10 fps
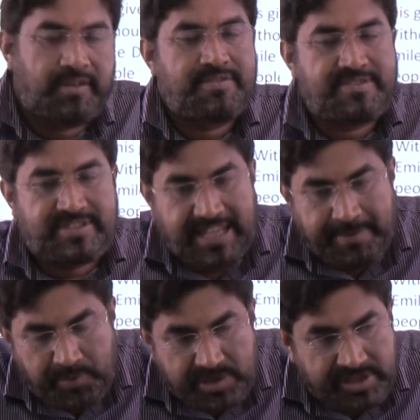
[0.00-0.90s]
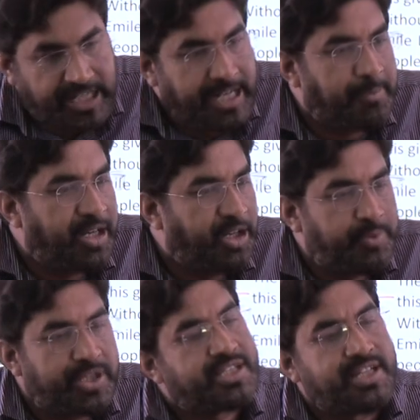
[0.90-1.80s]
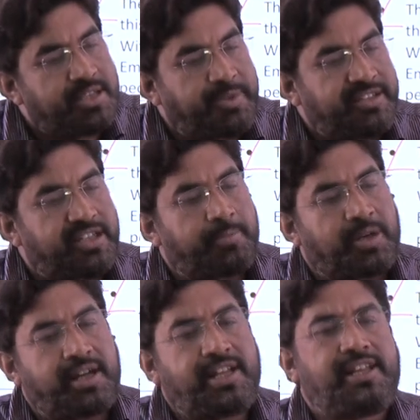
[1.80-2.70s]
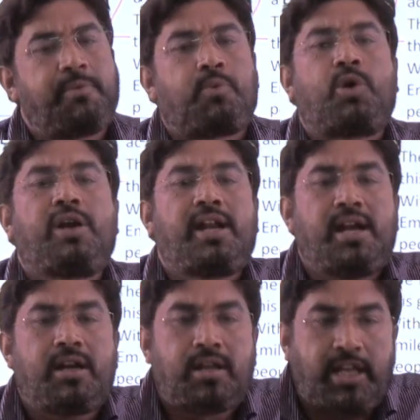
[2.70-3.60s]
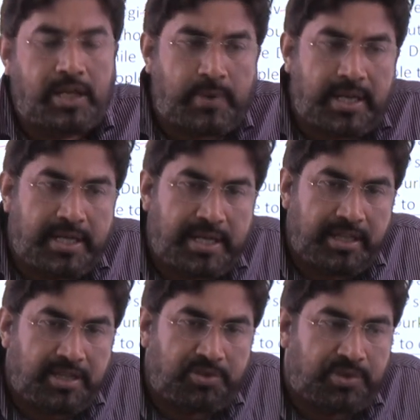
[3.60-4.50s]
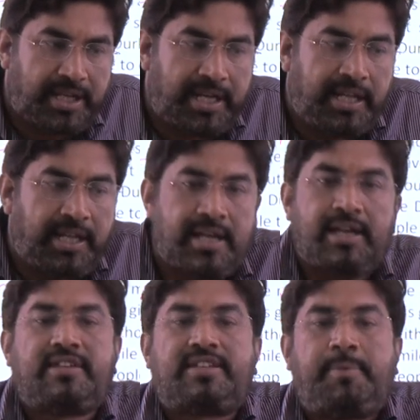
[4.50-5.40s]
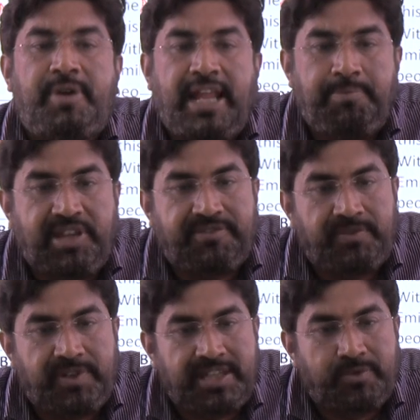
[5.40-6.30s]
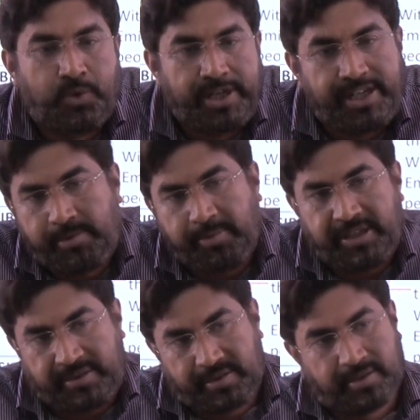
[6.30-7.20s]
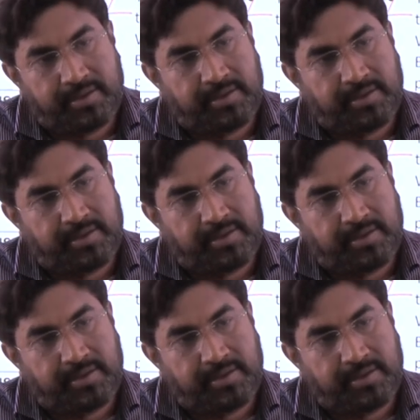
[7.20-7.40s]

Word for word: Same was the demand of the Dalit Panther Party. They wanted equality in the society, sometimes even with the violent means.